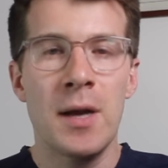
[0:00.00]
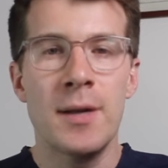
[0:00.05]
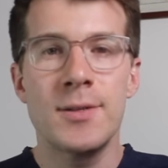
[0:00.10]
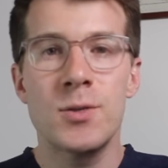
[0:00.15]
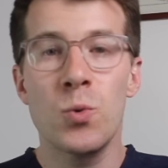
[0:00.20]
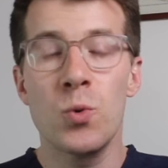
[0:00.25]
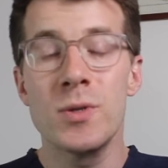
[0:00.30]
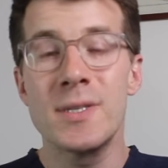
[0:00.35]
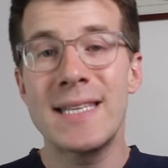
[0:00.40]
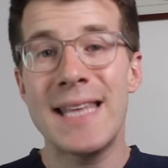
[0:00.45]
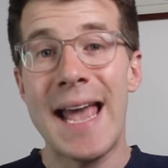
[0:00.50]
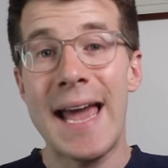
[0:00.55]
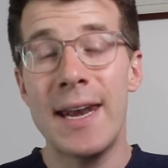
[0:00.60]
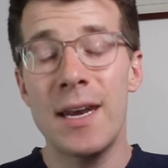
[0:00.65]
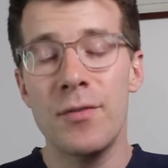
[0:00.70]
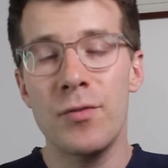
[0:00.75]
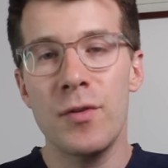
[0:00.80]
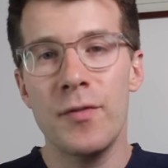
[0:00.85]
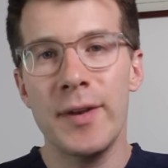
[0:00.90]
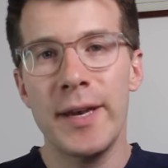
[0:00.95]
Towards the end
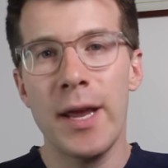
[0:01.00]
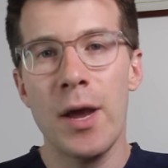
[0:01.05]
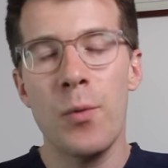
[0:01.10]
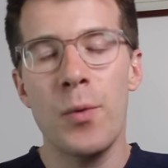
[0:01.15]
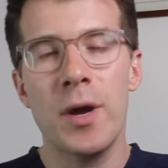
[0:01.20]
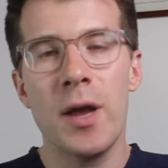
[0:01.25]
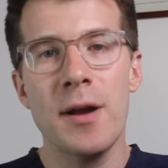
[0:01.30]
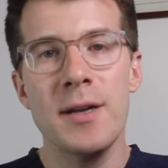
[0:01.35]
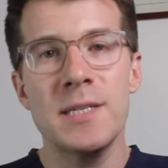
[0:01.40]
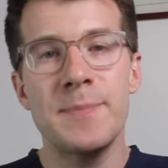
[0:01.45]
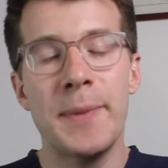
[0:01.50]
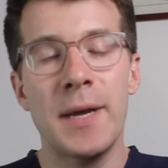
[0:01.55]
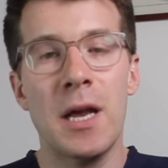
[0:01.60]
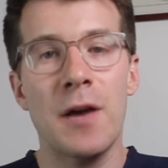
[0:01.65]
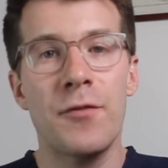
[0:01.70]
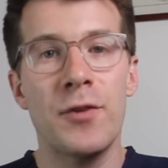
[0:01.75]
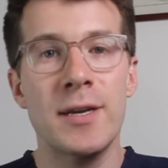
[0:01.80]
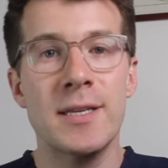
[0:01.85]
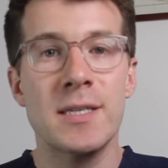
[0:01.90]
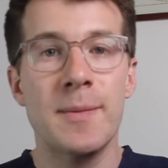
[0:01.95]
of the video, we're going to be
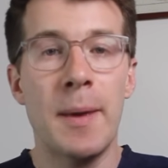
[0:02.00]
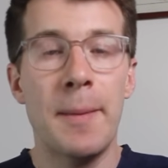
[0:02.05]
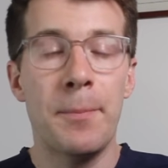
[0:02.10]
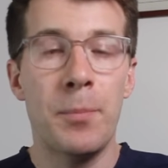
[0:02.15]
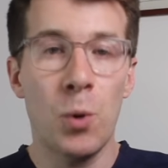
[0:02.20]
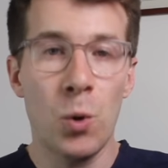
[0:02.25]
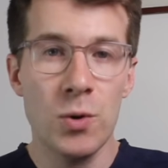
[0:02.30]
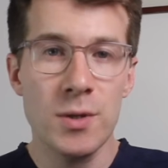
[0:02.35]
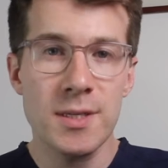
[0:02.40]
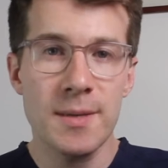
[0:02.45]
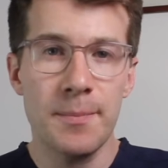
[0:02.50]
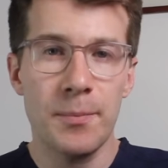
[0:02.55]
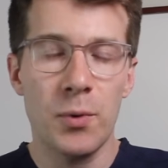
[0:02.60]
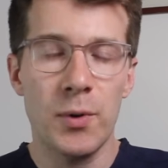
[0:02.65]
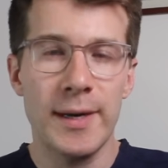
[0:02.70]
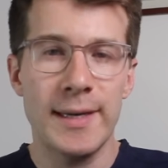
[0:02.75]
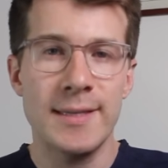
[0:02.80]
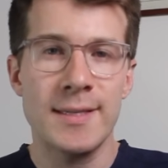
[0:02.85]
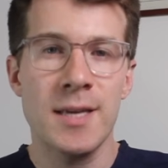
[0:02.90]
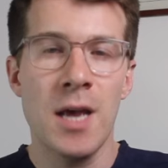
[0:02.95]
covering some important
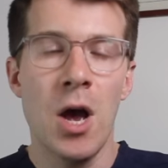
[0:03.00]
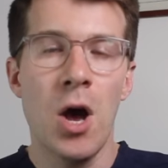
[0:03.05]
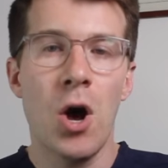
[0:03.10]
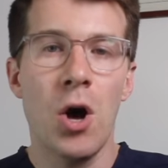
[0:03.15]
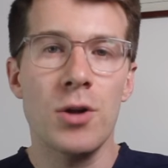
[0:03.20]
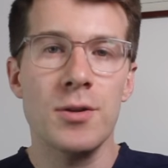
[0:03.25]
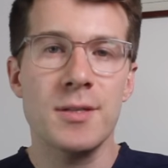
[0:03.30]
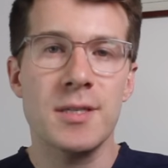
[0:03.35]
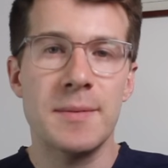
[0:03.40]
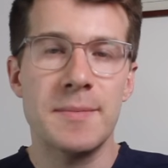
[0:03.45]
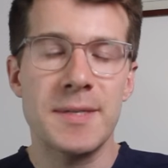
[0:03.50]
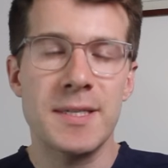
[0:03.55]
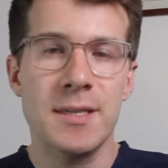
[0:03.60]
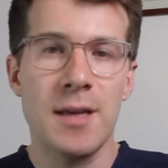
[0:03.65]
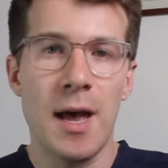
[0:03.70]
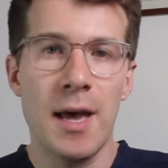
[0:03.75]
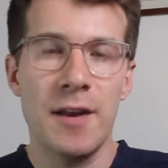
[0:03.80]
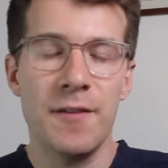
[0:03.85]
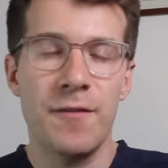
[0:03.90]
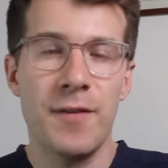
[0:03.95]
points on some
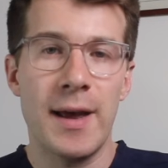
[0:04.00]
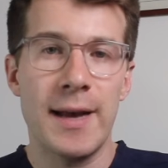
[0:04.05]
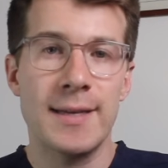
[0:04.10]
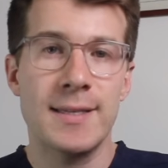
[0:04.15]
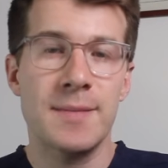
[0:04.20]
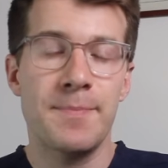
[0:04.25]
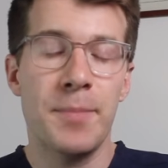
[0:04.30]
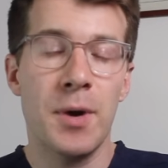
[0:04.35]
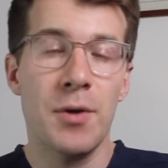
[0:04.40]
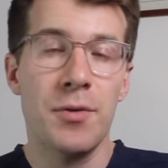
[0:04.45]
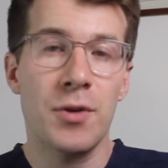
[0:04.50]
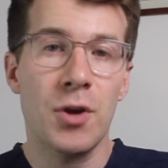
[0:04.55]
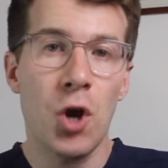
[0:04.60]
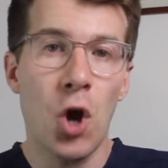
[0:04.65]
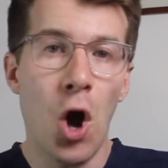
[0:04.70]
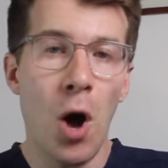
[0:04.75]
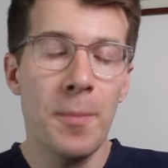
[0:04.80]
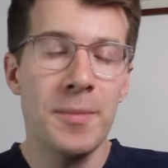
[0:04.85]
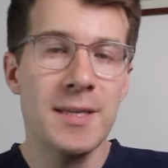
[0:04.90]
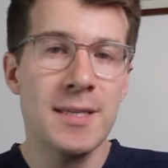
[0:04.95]
side effects, both
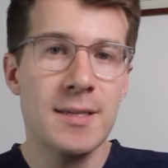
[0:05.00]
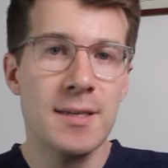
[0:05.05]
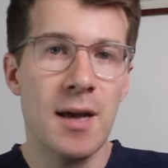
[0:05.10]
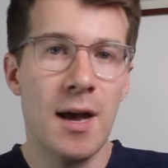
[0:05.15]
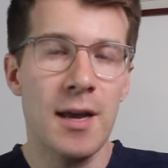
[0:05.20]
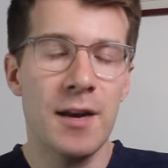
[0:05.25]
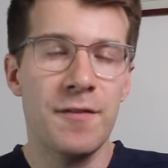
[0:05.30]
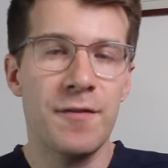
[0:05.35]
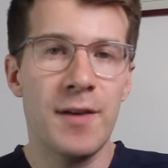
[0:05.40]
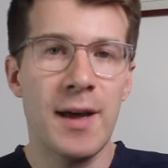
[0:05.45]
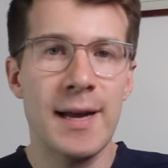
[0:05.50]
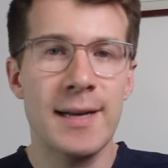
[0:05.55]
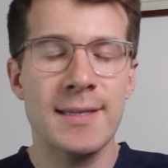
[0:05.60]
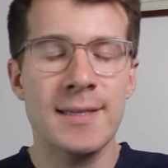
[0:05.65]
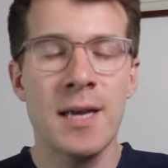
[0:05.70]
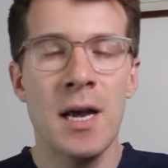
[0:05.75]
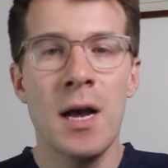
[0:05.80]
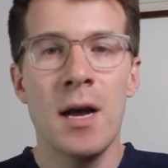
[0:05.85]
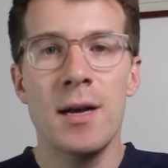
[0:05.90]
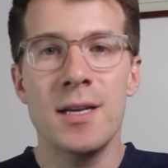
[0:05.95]
common side
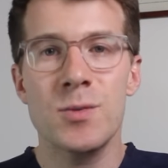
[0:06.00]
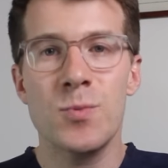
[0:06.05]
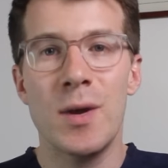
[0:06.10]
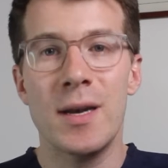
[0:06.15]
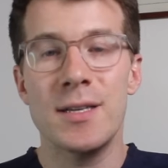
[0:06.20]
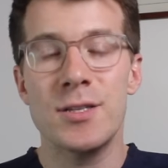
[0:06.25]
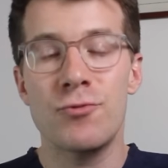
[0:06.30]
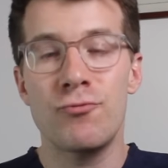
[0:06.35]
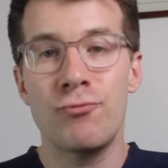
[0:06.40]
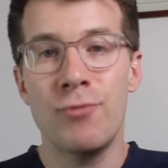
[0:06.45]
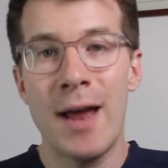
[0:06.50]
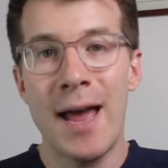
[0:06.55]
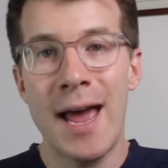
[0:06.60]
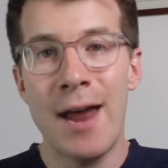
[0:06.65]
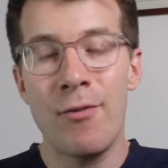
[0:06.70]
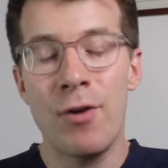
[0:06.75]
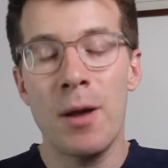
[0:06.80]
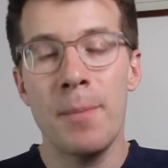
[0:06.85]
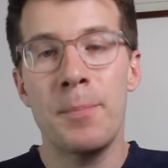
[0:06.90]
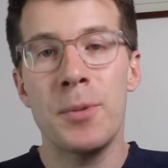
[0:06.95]
effects as well as
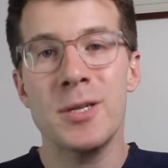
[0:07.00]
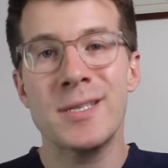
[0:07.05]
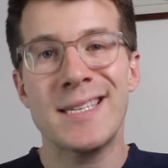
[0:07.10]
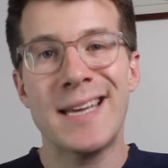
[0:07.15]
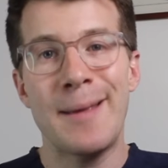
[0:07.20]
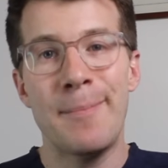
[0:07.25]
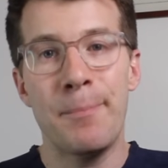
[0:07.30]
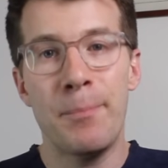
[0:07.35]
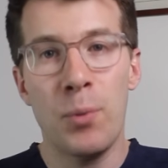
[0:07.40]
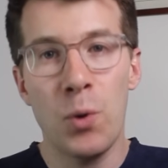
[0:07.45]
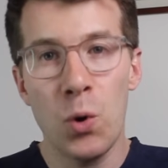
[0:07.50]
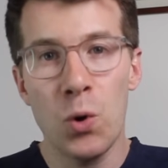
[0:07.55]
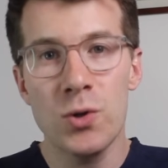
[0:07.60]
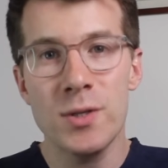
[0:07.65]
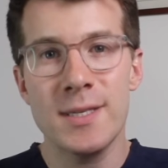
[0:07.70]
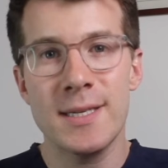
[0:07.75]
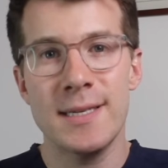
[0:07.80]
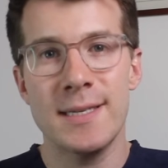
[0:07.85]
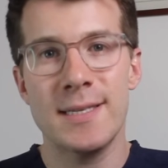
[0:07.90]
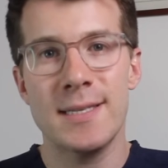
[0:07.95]
rarer but
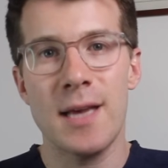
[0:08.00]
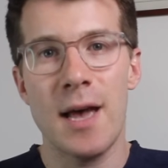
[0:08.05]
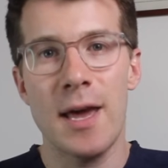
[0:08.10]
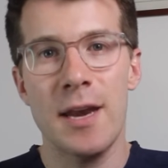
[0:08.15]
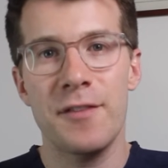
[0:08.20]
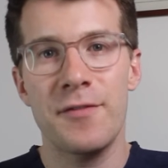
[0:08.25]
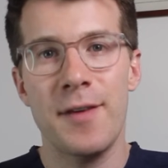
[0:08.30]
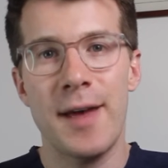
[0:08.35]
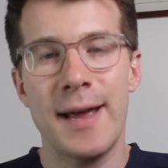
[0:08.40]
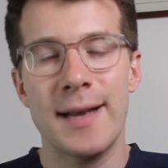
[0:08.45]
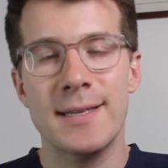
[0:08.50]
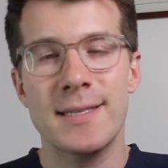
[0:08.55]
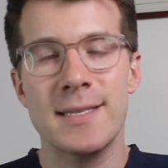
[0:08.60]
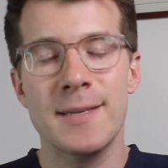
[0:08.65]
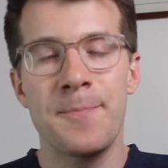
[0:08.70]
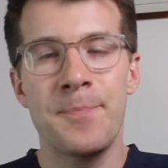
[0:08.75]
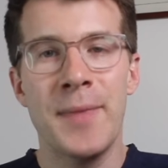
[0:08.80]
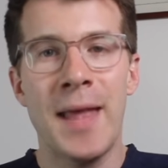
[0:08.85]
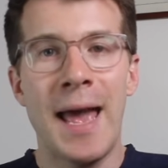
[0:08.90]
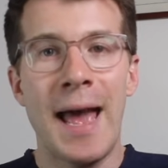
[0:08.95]
important side effects.